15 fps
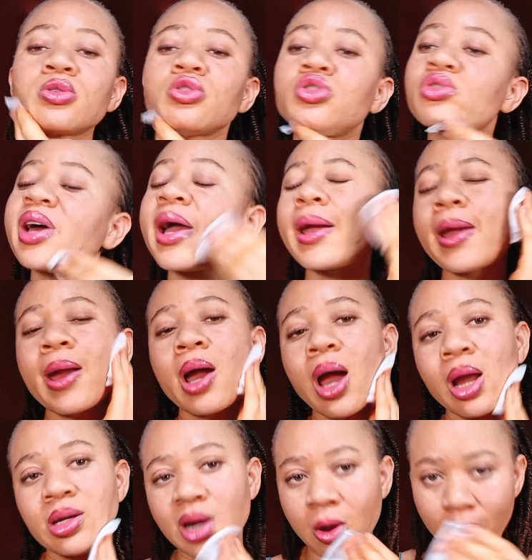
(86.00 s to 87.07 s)
to dry
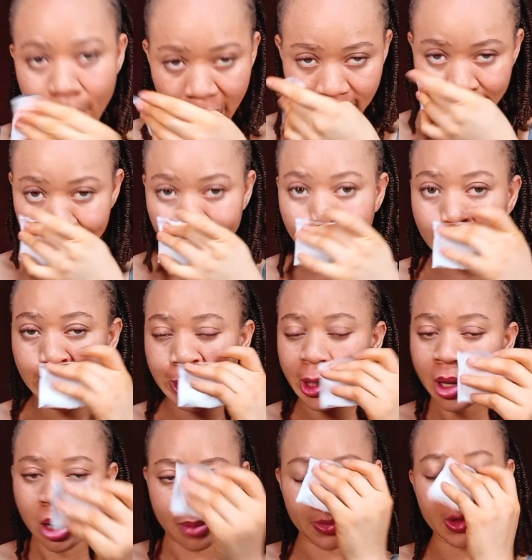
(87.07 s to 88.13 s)
down my face,
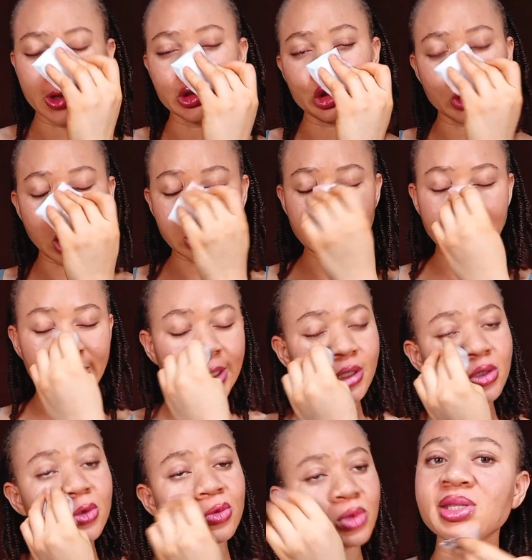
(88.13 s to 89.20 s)
because you actually need
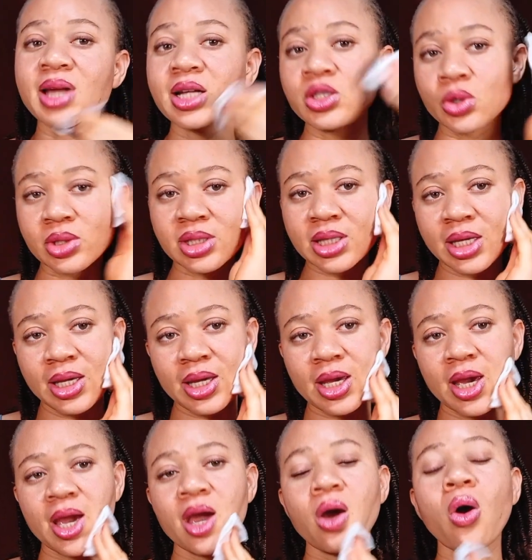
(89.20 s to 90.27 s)
to start your
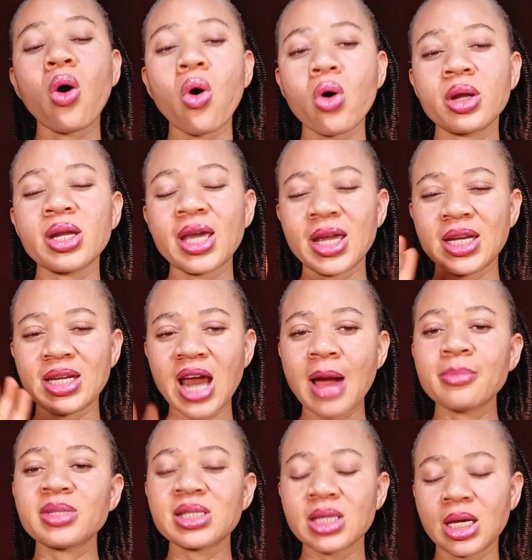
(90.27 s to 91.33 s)
skincare on a
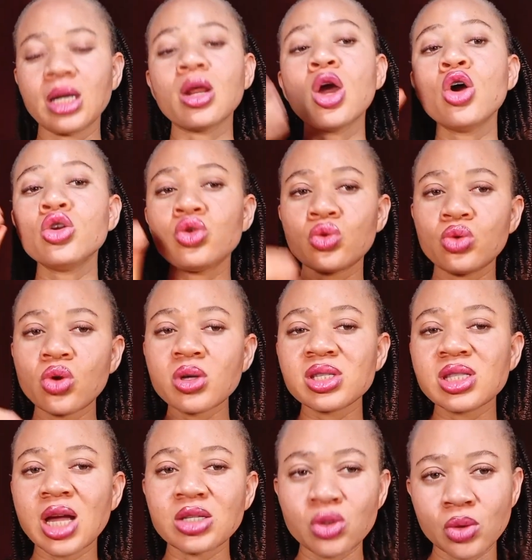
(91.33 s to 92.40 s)
damp skin. Do not
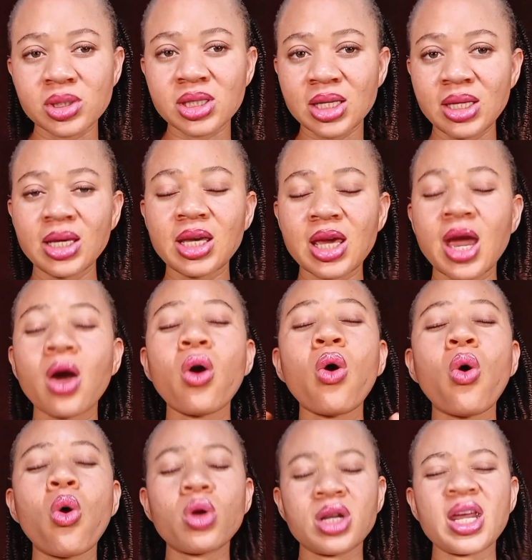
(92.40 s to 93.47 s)
start your skincare
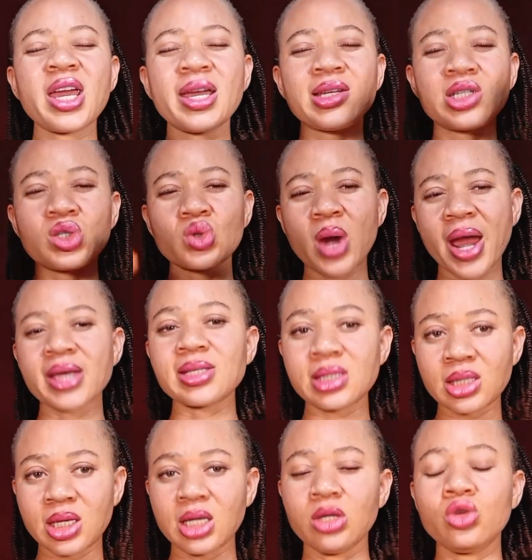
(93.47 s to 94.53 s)
on a dry
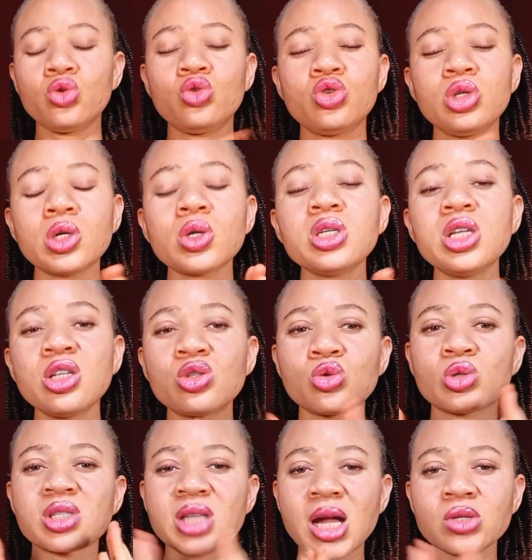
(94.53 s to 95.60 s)
skin. You do not need to
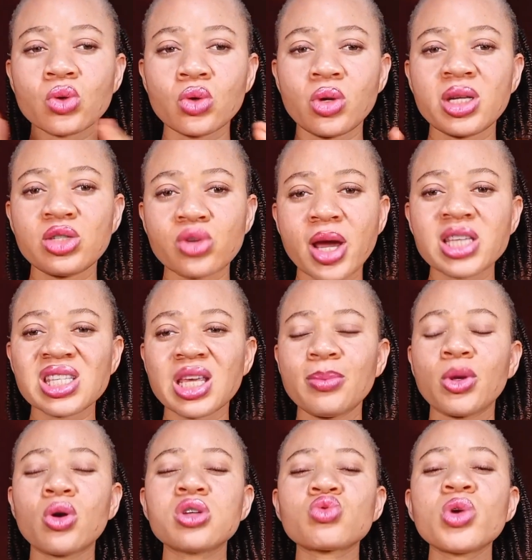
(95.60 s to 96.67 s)
start on a dry skin,
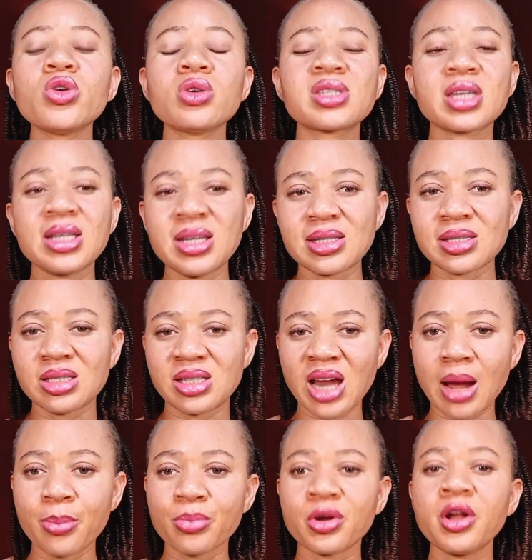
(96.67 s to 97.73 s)
because when your skin is
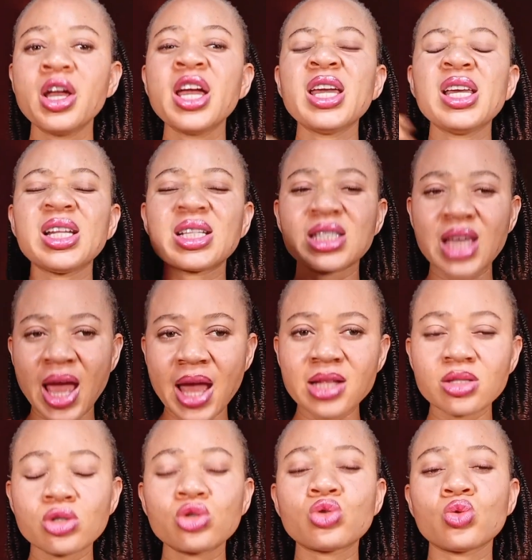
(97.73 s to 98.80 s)
damp, it
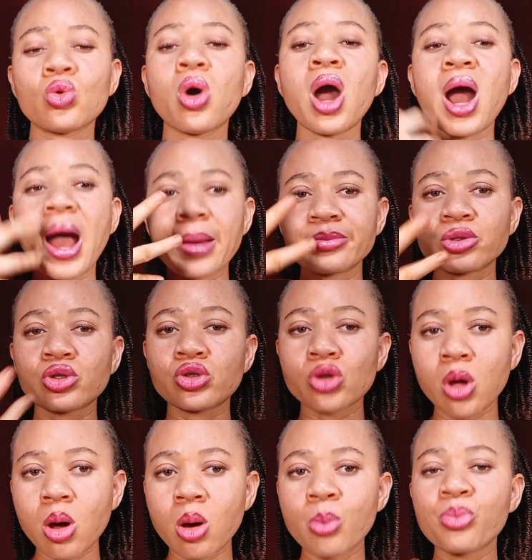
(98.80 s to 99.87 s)
tends to
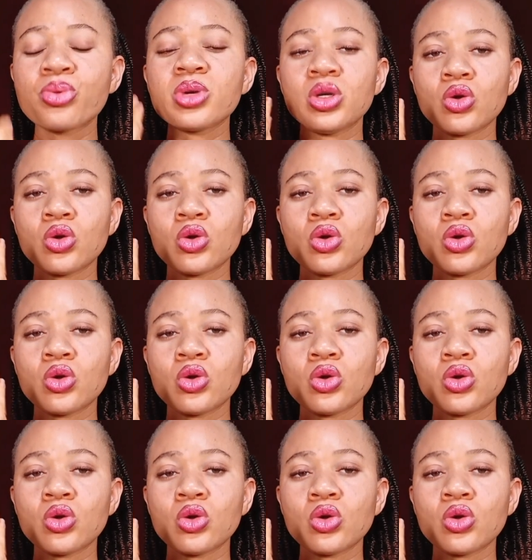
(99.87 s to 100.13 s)
absorb